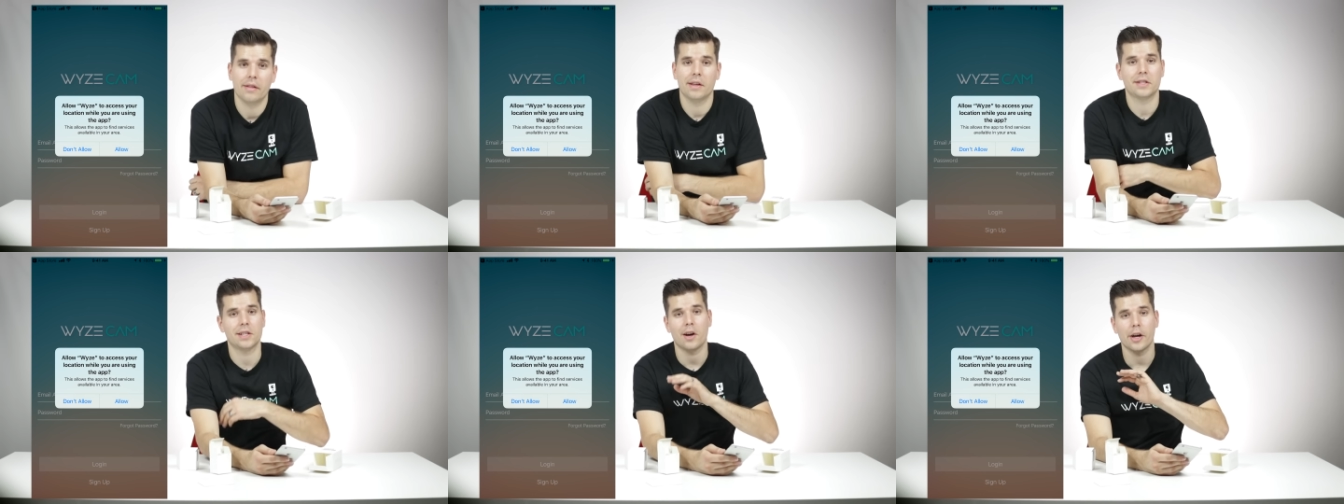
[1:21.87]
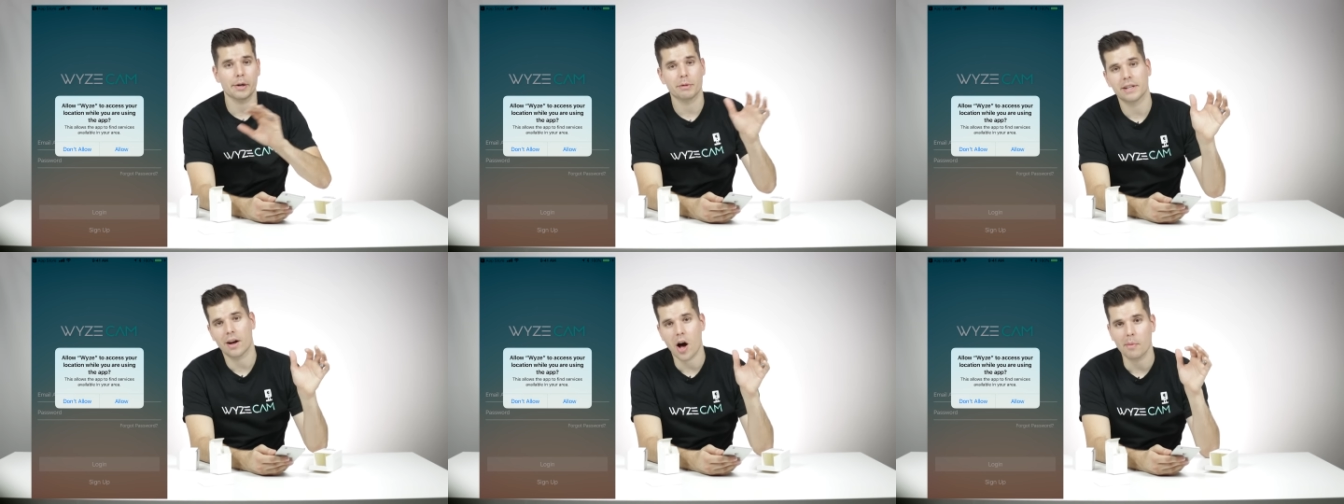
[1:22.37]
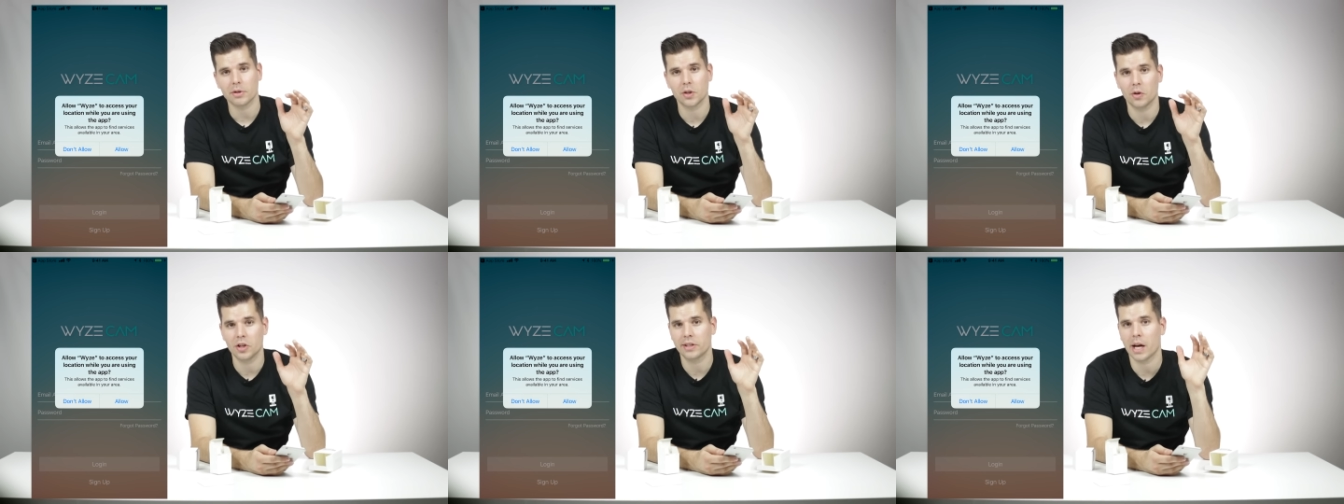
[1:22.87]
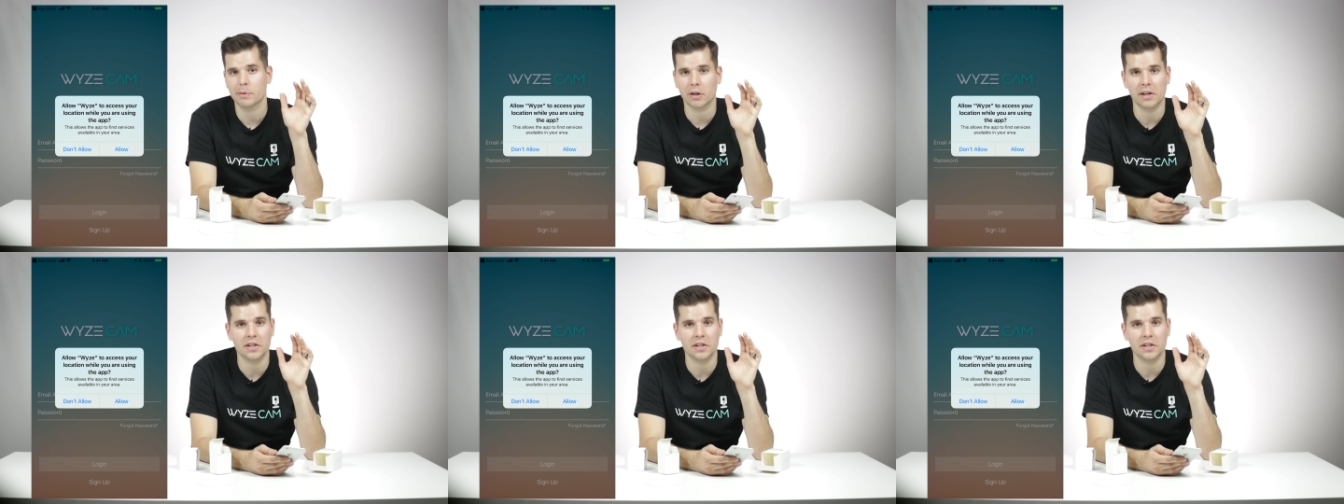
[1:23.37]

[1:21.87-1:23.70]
This is 100% optional, it just helps